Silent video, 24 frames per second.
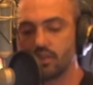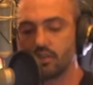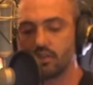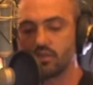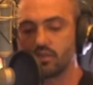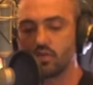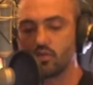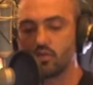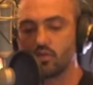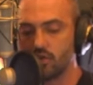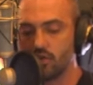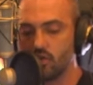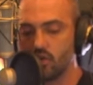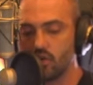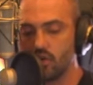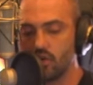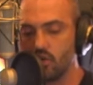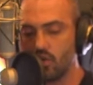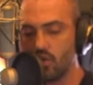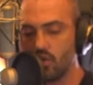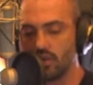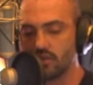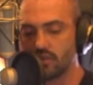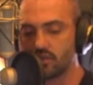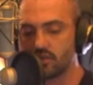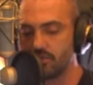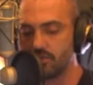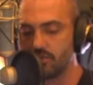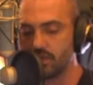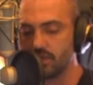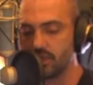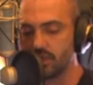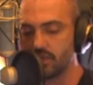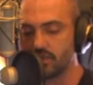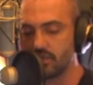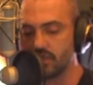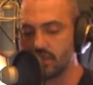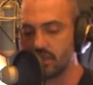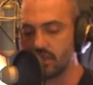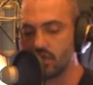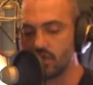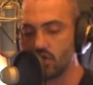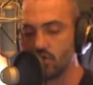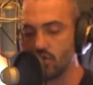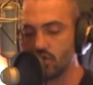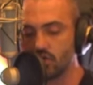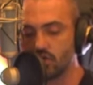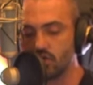so you can go into something, let's say
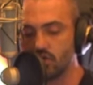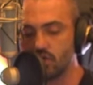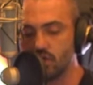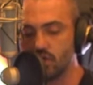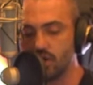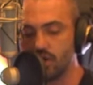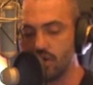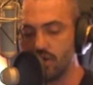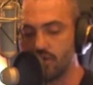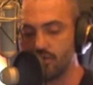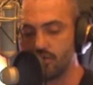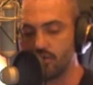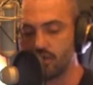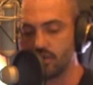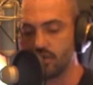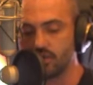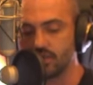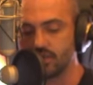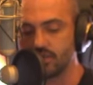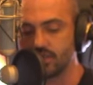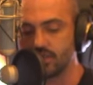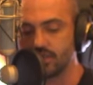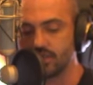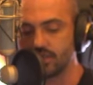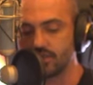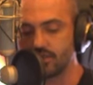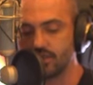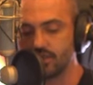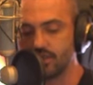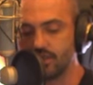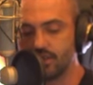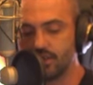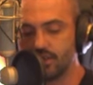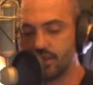go to, for instance,